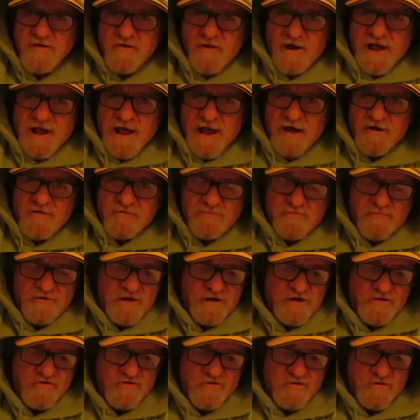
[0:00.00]
you're
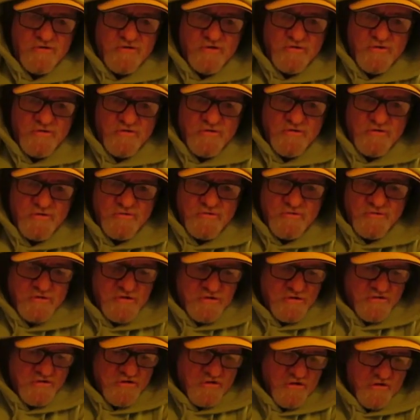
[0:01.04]
halfway through
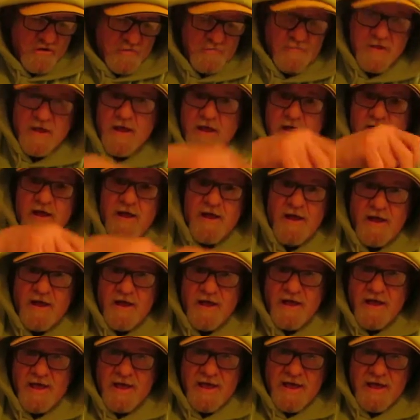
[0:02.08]
your term.
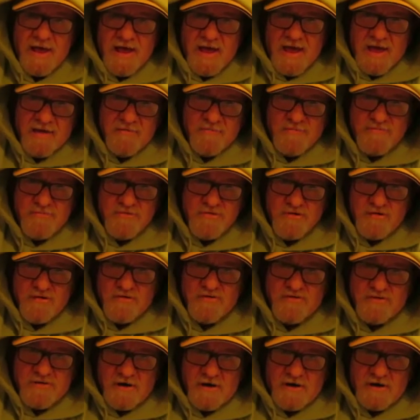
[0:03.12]
If you're
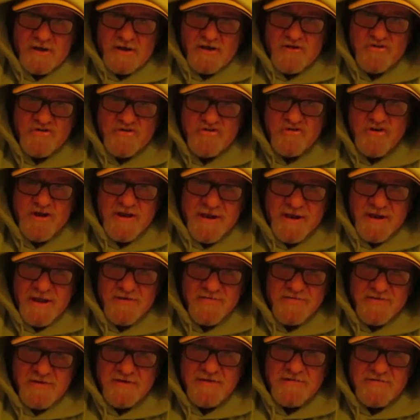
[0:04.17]
starting shit
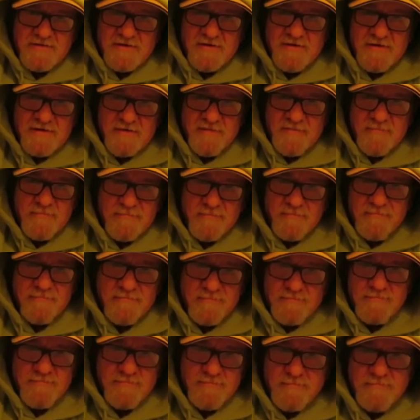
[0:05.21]
like this,
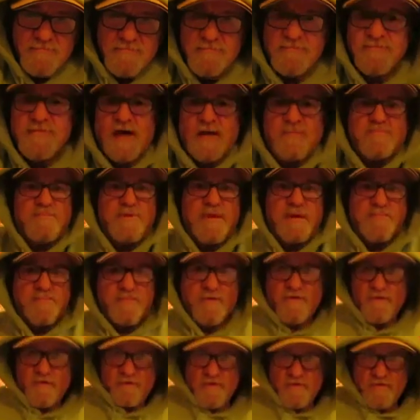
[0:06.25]
that
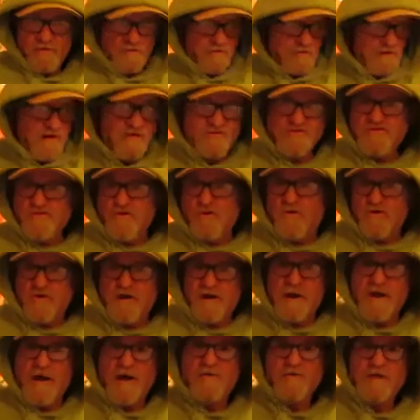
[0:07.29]
people
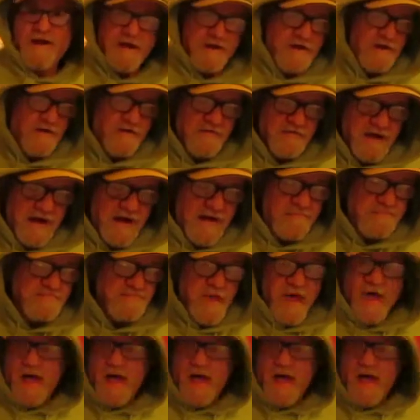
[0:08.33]
escorted out and all that,